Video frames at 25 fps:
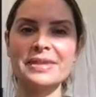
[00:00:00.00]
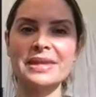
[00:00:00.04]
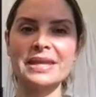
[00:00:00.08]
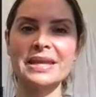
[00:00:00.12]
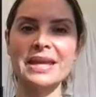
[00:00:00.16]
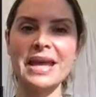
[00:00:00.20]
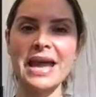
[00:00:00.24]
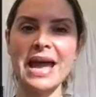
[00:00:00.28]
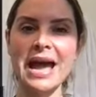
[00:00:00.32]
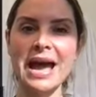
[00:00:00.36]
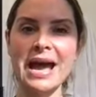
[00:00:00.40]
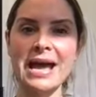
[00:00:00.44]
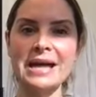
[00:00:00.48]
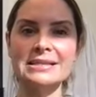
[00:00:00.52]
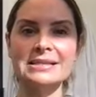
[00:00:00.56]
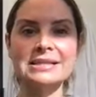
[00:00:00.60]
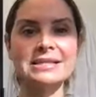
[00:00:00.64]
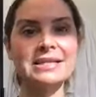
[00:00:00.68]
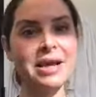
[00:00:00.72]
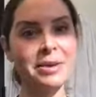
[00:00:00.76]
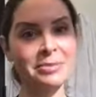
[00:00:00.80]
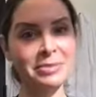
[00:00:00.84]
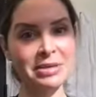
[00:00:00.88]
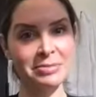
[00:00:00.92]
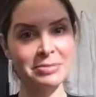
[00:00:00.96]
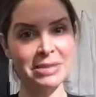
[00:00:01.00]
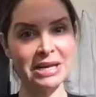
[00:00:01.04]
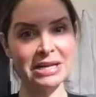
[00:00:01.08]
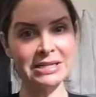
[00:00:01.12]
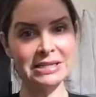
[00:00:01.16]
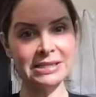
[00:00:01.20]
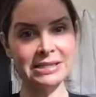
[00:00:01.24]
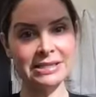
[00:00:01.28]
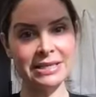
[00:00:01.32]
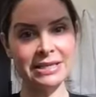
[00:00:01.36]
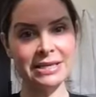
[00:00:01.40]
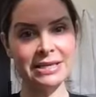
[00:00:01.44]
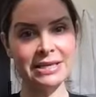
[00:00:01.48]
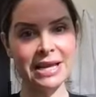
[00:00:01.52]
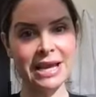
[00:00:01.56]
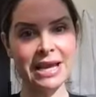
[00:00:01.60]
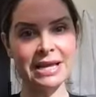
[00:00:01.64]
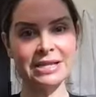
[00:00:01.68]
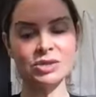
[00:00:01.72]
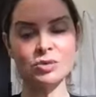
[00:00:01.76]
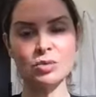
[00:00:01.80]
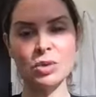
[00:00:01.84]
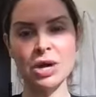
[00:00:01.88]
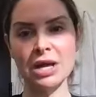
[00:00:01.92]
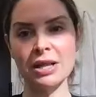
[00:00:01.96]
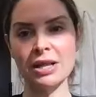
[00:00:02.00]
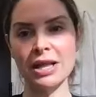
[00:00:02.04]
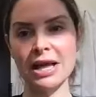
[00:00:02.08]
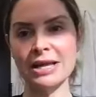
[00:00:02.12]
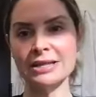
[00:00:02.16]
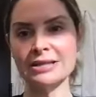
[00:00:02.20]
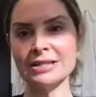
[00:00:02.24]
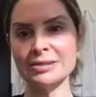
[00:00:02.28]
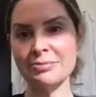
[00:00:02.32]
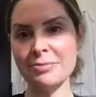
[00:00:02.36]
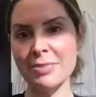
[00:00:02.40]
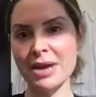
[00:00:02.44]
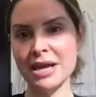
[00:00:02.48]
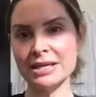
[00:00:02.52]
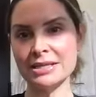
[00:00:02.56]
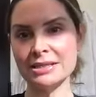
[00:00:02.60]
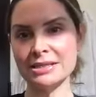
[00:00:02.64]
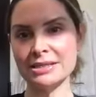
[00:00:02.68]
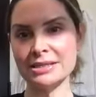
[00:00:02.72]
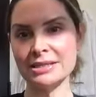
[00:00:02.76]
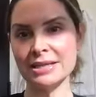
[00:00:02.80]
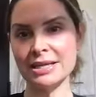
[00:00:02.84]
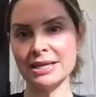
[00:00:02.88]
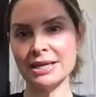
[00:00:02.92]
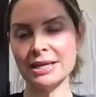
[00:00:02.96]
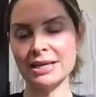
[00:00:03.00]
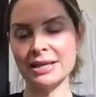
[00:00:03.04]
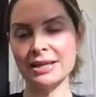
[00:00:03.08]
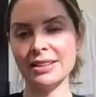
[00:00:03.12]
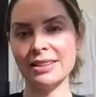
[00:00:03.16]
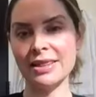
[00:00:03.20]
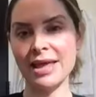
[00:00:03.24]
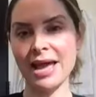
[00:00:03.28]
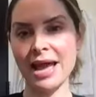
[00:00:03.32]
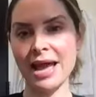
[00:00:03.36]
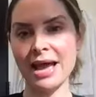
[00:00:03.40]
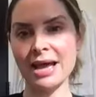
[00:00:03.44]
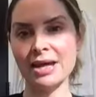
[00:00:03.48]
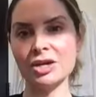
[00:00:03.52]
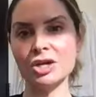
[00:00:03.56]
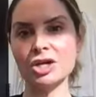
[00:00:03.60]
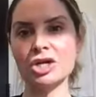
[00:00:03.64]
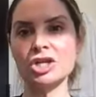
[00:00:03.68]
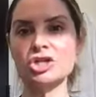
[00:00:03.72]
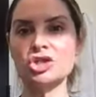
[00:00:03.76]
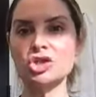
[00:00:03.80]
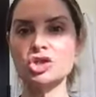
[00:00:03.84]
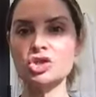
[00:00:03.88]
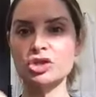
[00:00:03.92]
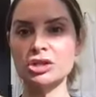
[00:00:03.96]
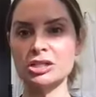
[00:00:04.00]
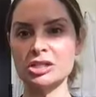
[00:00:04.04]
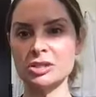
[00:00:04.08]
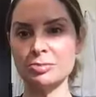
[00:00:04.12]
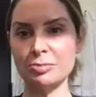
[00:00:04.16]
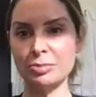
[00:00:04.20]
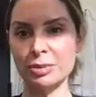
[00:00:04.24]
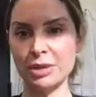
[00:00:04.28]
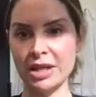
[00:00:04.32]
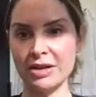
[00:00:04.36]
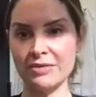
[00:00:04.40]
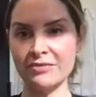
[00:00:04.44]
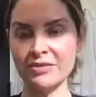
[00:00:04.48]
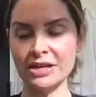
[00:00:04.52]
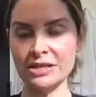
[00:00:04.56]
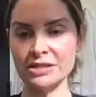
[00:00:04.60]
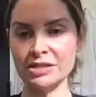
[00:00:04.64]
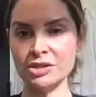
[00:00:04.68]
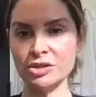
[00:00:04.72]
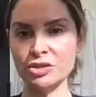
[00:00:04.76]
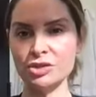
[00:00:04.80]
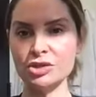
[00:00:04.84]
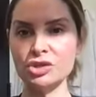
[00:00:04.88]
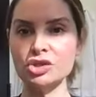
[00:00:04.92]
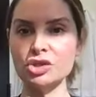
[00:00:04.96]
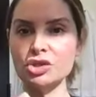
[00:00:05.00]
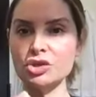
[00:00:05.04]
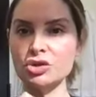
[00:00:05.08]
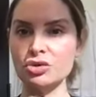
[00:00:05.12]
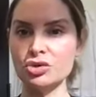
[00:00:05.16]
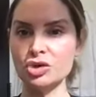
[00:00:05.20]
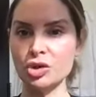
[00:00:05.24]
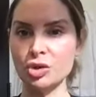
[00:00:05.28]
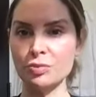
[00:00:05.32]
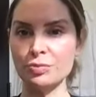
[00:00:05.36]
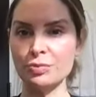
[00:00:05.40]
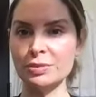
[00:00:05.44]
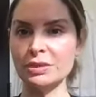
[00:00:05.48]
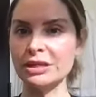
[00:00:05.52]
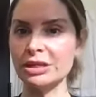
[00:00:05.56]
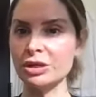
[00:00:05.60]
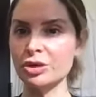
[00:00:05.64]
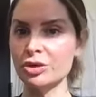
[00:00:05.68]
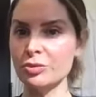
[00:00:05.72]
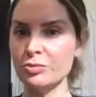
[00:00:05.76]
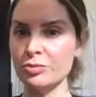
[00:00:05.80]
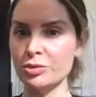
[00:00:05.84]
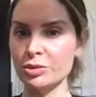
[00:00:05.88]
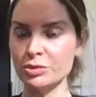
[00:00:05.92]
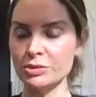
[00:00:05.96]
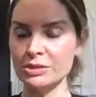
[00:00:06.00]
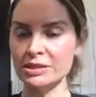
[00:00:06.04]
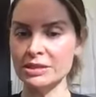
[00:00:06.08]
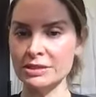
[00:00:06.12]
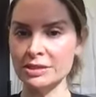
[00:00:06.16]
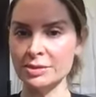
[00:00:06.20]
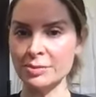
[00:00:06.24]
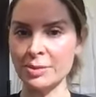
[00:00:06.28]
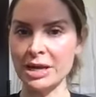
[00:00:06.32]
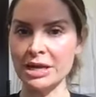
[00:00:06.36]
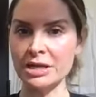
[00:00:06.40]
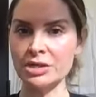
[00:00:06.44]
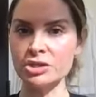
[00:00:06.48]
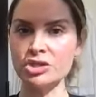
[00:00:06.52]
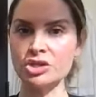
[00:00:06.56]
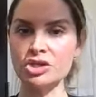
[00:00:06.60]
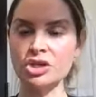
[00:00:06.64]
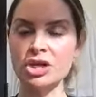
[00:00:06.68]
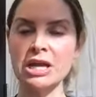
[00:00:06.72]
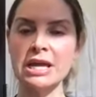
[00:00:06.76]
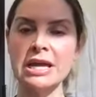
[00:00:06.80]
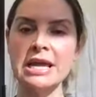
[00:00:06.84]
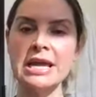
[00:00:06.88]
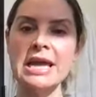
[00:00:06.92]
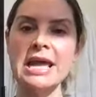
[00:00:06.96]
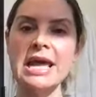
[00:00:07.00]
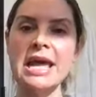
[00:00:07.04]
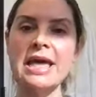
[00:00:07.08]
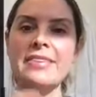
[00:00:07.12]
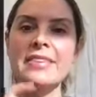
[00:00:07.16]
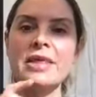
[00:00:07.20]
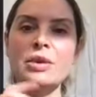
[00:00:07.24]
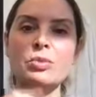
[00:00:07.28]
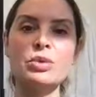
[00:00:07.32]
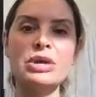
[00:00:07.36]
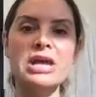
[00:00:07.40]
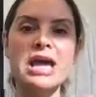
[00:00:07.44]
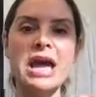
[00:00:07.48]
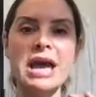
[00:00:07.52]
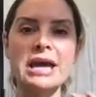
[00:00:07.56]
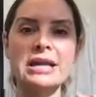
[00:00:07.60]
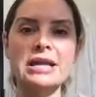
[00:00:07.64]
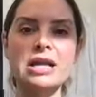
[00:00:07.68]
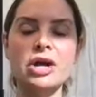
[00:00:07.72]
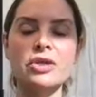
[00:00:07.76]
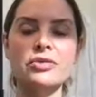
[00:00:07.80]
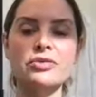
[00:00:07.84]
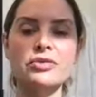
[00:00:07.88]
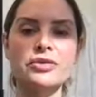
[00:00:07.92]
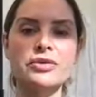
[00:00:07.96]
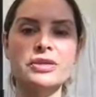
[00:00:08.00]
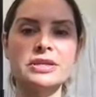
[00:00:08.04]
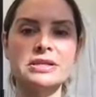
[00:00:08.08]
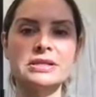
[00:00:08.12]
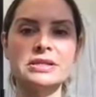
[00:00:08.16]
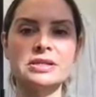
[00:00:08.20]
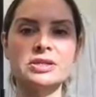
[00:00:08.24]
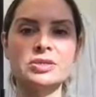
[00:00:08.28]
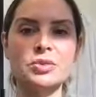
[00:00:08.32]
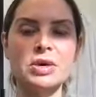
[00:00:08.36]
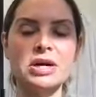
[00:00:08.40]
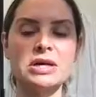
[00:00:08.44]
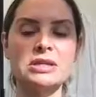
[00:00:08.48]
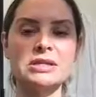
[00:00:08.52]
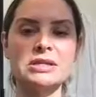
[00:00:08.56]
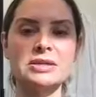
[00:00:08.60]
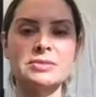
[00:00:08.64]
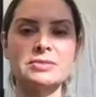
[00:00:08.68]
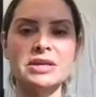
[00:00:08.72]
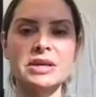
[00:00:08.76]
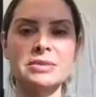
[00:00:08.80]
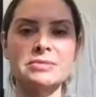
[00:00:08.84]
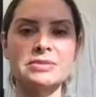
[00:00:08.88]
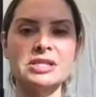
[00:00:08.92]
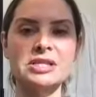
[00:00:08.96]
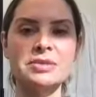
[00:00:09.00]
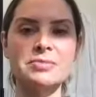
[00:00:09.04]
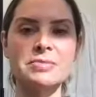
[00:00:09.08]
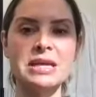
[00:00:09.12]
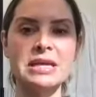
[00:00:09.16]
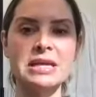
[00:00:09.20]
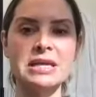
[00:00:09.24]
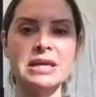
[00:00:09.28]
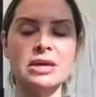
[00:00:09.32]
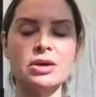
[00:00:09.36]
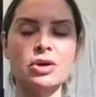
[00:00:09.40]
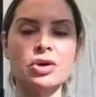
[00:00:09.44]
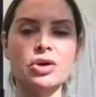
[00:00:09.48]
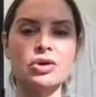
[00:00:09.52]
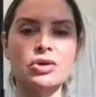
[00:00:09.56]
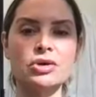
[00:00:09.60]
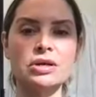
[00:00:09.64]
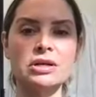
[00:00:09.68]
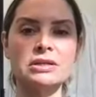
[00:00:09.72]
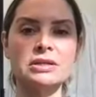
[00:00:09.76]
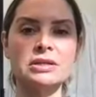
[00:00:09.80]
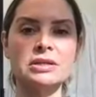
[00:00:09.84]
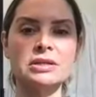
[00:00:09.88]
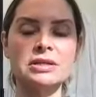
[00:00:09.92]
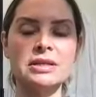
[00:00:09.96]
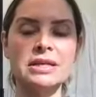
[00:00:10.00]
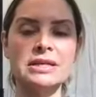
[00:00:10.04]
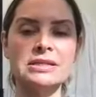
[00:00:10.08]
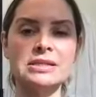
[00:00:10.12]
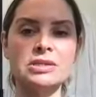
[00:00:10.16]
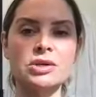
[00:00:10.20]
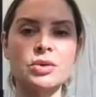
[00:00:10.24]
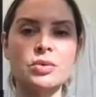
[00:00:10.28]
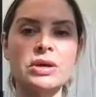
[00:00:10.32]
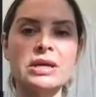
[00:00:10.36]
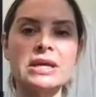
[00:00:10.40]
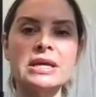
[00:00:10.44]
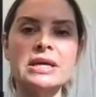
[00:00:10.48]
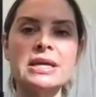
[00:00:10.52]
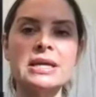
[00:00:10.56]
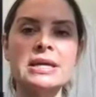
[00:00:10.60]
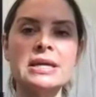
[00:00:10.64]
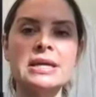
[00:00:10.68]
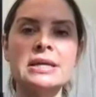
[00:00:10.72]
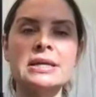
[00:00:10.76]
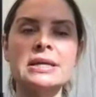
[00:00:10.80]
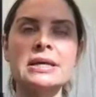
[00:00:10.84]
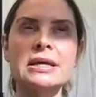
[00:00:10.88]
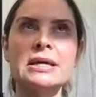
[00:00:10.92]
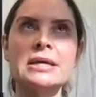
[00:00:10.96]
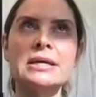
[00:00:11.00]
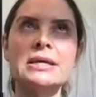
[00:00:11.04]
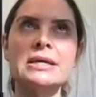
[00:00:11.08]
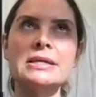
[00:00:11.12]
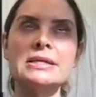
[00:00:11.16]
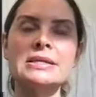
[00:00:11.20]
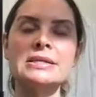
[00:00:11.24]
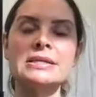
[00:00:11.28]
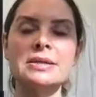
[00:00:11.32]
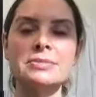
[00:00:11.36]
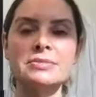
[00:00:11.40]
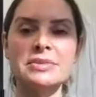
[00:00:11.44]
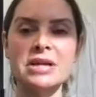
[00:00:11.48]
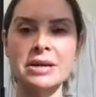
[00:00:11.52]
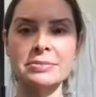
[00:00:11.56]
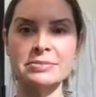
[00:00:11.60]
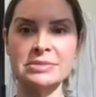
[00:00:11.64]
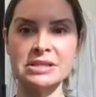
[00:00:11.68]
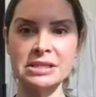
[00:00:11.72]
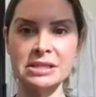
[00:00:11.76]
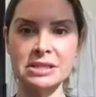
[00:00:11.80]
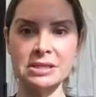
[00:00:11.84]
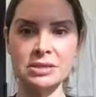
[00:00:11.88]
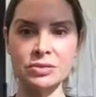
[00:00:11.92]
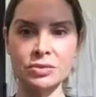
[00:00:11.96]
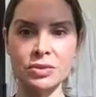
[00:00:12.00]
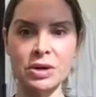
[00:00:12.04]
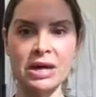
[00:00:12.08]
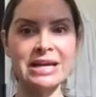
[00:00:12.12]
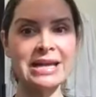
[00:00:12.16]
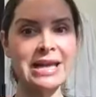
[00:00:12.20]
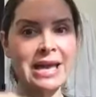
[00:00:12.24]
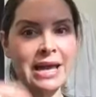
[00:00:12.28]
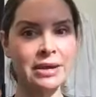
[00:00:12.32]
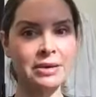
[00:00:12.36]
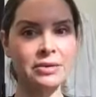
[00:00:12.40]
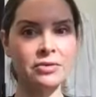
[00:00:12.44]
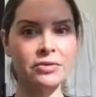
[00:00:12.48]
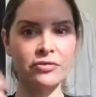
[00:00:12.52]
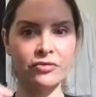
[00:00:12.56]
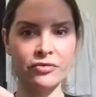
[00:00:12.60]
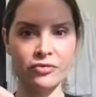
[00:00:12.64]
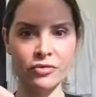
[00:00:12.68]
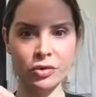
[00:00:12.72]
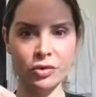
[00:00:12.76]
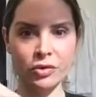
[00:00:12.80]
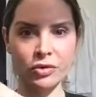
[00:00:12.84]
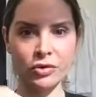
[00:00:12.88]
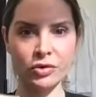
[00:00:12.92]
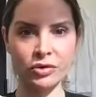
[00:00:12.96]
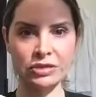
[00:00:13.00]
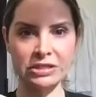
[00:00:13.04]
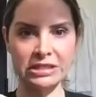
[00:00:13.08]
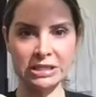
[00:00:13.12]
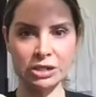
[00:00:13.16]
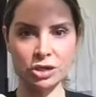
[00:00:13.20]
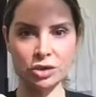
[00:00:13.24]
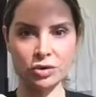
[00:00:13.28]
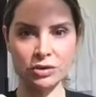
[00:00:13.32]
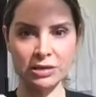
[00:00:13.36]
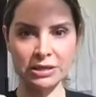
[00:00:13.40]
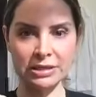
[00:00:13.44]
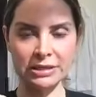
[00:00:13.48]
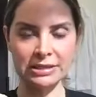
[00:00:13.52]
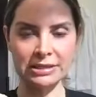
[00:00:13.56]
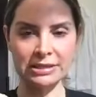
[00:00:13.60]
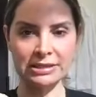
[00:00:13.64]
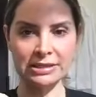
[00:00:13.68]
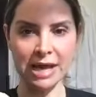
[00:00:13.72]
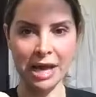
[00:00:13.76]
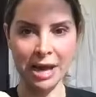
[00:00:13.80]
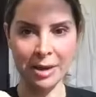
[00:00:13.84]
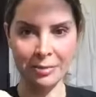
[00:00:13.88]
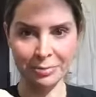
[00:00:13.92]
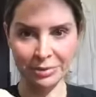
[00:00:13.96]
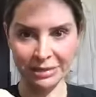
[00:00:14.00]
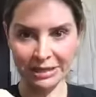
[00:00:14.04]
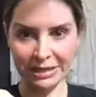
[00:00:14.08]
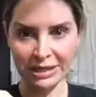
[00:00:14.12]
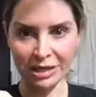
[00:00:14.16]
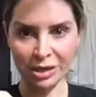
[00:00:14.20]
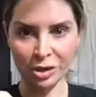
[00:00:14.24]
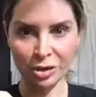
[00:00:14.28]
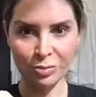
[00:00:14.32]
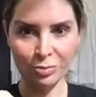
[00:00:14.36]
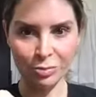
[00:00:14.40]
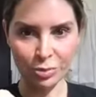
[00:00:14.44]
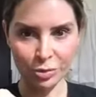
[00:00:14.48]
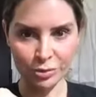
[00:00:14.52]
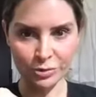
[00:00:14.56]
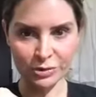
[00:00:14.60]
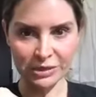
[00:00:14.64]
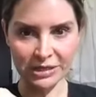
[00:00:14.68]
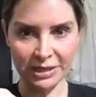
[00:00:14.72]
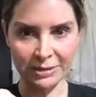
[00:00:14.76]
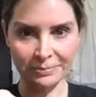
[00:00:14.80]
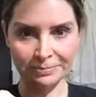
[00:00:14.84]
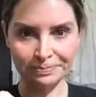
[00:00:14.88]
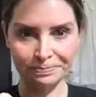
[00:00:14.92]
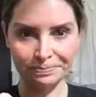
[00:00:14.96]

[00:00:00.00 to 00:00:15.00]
has numbing medicine as well as medicine that constricts blood vessels so you don't bleed or bruise as much. And then we add other things as well, sometimes to make it hurt a little less going in, sometimes to, again, further decrease bleeding or bruising.